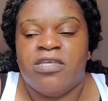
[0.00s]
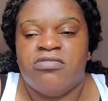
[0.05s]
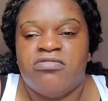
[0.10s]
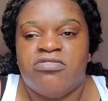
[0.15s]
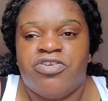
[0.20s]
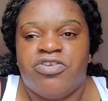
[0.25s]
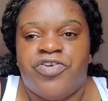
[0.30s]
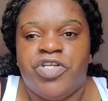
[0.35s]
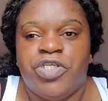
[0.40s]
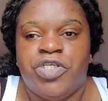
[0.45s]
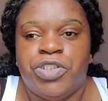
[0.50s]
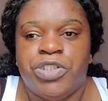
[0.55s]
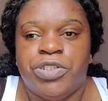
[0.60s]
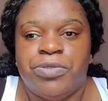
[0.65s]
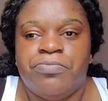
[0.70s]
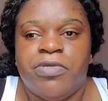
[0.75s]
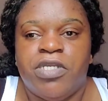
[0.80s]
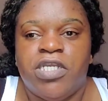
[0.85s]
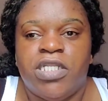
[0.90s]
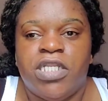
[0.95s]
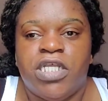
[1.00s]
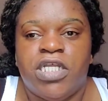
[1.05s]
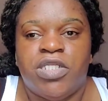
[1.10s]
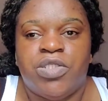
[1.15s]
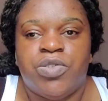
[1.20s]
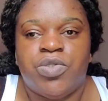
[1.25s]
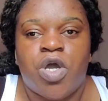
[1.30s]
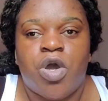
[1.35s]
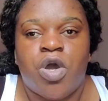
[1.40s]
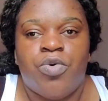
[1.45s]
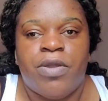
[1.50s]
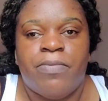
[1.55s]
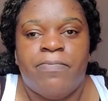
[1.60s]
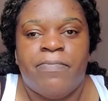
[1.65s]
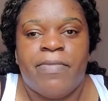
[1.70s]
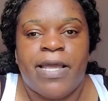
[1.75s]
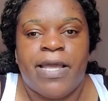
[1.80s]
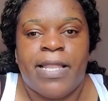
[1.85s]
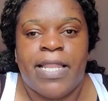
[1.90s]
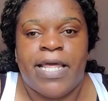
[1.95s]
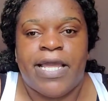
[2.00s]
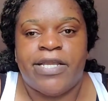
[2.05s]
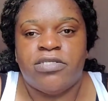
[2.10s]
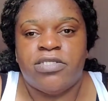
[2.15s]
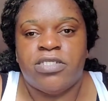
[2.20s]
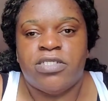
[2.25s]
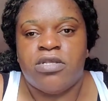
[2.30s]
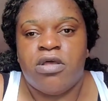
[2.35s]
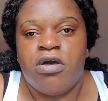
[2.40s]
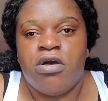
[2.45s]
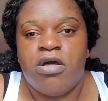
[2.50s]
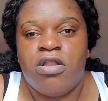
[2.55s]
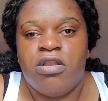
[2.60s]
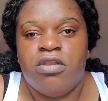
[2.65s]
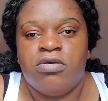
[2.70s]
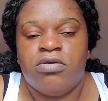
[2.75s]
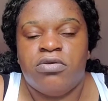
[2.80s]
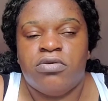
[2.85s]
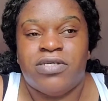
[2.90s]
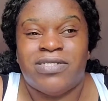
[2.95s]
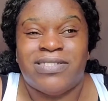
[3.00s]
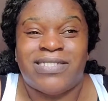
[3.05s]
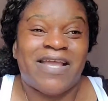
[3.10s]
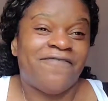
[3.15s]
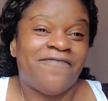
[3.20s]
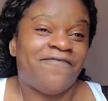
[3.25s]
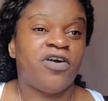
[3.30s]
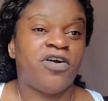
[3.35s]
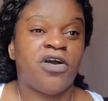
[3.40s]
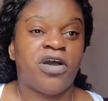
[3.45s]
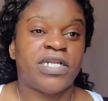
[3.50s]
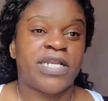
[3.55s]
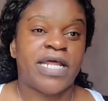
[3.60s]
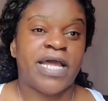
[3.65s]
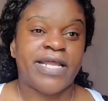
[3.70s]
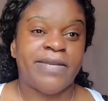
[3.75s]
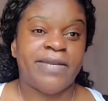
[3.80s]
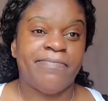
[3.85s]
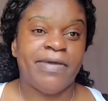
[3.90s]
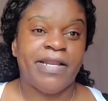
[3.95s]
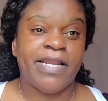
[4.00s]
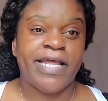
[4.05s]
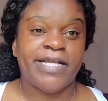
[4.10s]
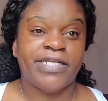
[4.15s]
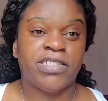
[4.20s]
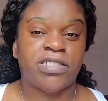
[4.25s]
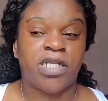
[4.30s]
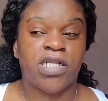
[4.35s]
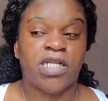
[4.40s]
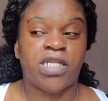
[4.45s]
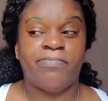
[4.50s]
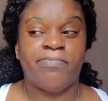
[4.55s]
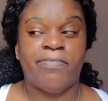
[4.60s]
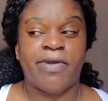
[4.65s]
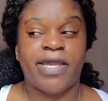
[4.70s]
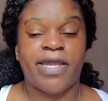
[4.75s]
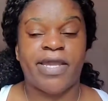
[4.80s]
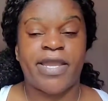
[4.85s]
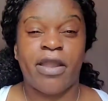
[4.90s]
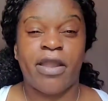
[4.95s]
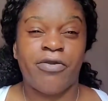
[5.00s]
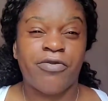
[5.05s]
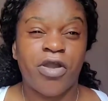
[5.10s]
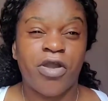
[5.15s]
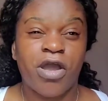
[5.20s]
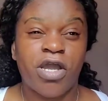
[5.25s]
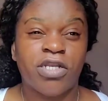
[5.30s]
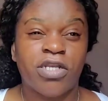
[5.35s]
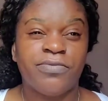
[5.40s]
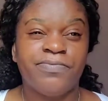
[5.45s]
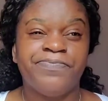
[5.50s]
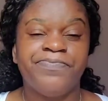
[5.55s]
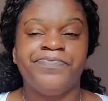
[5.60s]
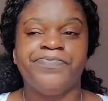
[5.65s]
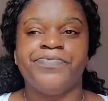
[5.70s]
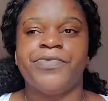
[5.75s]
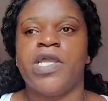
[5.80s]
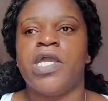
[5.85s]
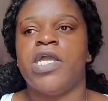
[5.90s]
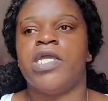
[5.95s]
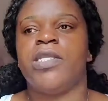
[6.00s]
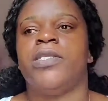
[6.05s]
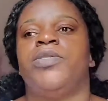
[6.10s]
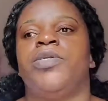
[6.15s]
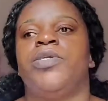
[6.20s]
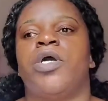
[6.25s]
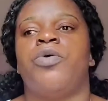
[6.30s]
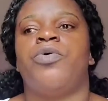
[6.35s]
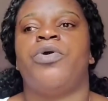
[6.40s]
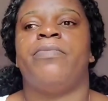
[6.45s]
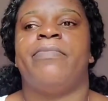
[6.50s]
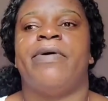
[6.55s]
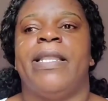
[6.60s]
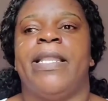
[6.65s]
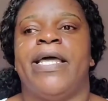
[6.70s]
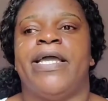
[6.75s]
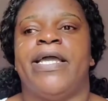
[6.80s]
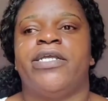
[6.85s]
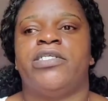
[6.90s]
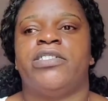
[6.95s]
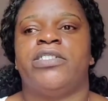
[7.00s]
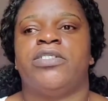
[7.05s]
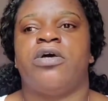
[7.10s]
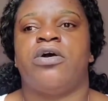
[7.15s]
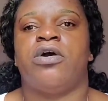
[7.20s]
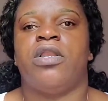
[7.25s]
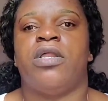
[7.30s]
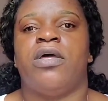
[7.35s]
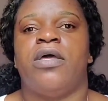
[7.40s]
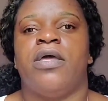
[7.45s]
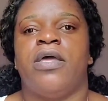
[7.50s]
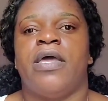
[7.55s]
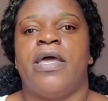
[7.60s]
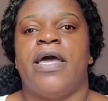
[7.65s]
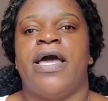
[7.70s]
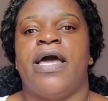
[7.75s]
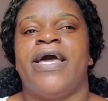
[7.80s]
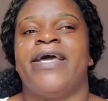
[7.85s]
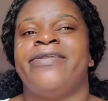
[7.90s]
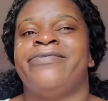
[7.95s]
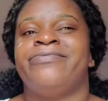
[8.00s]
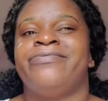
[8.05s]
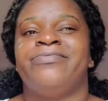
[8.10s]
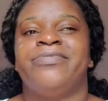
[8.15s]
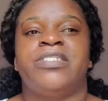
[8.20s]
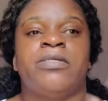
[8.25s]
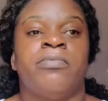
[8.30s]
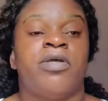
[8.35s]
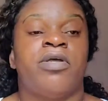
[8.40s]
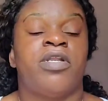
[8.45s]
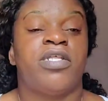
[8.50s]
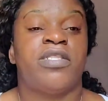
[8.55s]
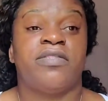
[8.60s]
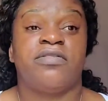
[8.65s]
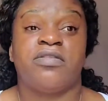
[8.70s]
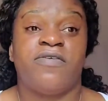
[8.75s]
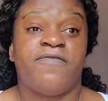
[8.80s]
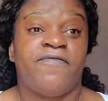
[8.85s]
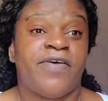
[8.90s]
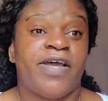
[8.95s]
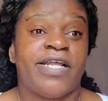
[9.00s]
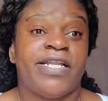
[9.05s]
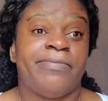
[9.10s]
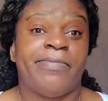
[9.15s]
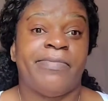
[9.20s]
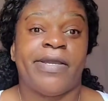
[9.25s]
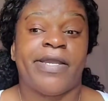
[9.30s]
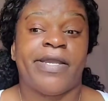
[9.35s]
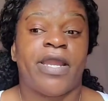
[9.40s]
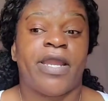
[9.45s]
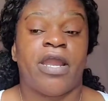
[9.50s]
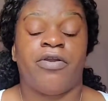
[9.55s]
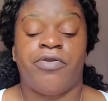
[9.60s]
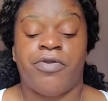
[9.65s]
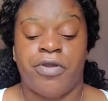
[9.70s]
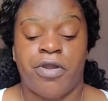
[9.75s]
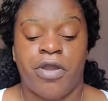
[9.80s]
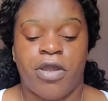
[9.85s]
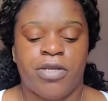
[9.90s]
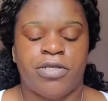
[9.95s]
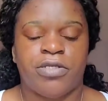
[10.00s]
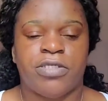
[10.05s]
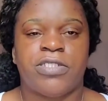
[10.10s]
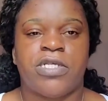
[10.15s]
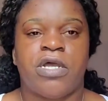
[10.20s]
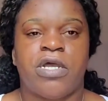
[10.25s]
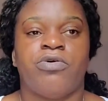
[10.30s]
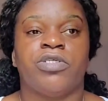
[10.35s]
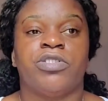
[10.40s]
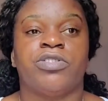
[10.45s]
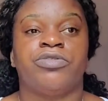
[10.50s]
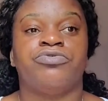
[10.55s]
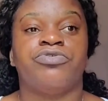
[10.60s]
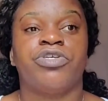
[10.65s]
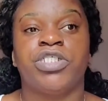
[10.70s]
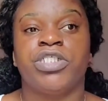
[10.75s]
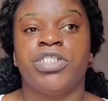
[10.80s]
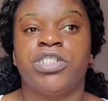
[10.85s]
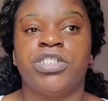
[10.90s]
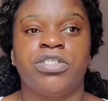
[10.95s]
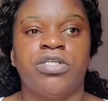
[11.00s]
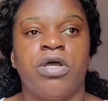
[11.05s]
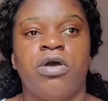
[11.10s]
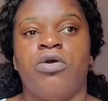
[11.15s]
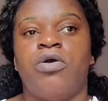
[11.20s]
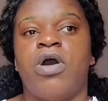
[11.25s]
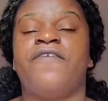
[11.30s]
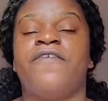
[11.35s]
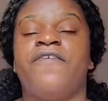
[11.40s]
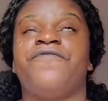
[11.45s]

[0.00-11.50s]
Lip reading: They searched me. They took away my Lysol because I forgot I had my Lysol in my carry-on. They took away my Lysol, and some other stuff I had in my carry-on. So I was rushing now.